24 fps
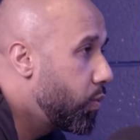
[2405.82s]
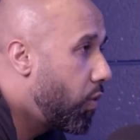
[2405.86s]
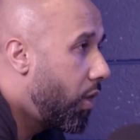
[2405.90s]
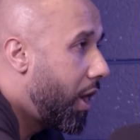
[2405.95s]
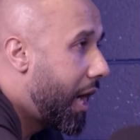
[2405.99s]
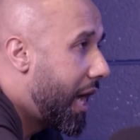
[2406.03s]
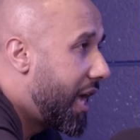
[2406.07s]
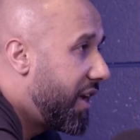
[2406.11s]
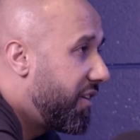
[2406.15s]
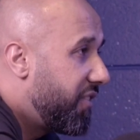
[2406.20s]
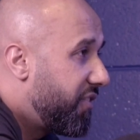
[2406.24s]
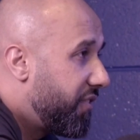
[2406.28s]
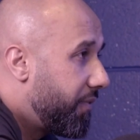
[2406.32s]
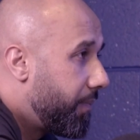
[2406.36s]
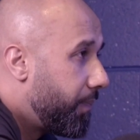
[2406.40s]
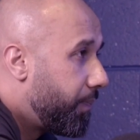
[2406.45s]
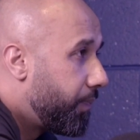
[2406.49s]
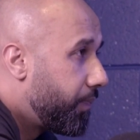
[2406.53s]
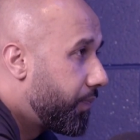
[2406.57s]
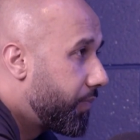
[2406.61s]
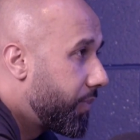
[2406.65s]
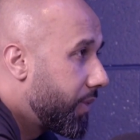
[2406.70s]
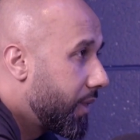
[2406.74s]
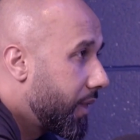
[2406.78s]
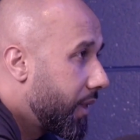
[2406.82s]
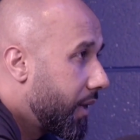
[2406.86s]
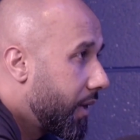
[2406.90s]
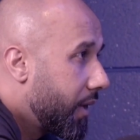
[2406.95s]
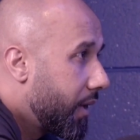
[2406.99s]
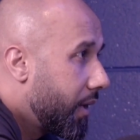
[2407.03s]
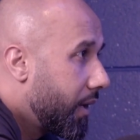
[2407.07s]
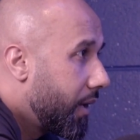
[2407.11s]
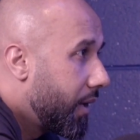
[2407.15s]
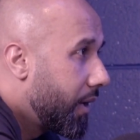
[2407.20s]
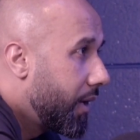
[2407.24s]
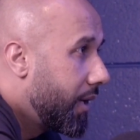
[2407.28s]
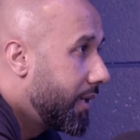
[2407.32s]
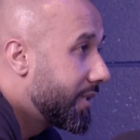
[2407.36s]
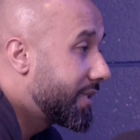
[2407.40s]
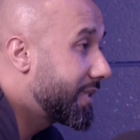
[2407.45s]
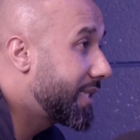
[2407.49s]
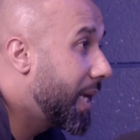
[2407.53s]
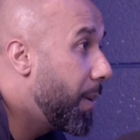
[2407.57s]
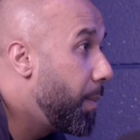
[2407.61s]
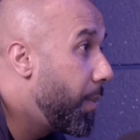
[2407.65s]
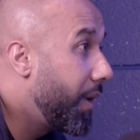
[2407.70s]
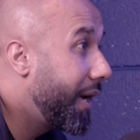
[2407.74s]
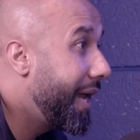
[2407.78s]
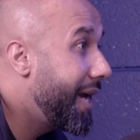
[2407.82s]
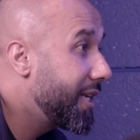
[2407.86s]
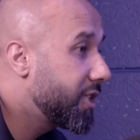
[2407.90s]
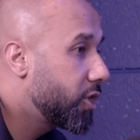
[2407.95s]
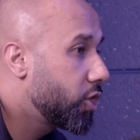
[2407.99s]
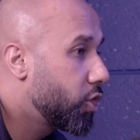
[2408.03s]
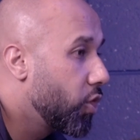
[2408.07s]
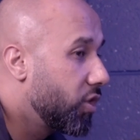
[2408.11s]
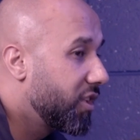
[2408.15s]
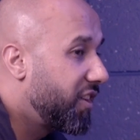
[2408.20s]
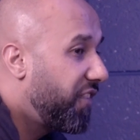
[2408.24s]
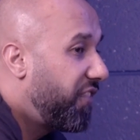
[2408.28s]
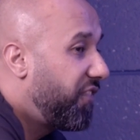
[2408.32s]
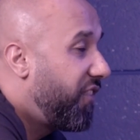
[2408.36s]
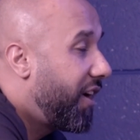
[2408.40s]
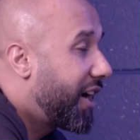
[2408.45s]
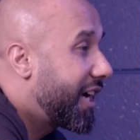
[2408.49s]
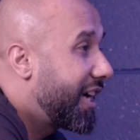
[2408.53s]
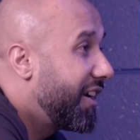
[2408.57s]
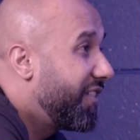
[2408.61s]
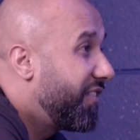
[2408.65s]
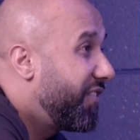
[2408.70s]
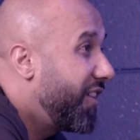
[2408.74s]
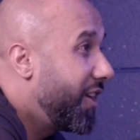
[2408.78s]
wife. Someone else showed a fucking